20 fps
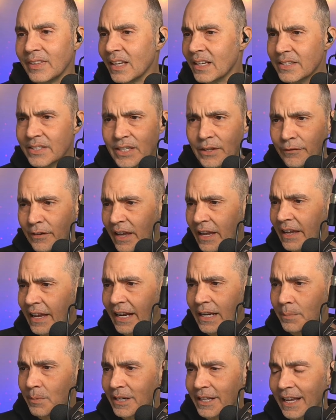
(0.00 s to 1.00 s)
See if
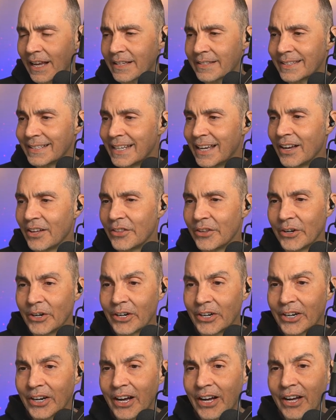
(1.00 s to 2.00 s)
anybody has any
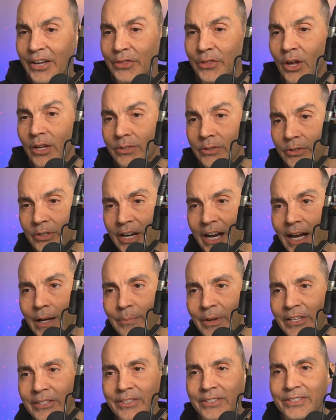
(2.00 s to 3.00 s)
other thoughts or
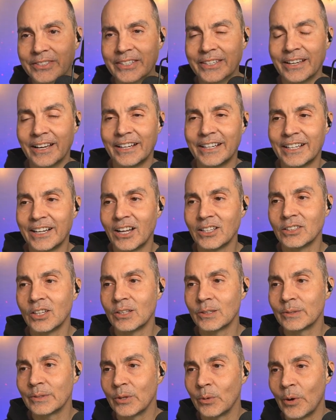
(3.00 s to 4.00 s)
comments
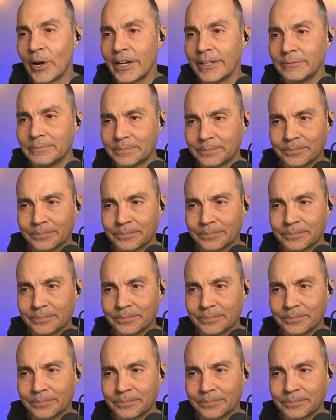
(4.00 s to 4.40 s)
along the way.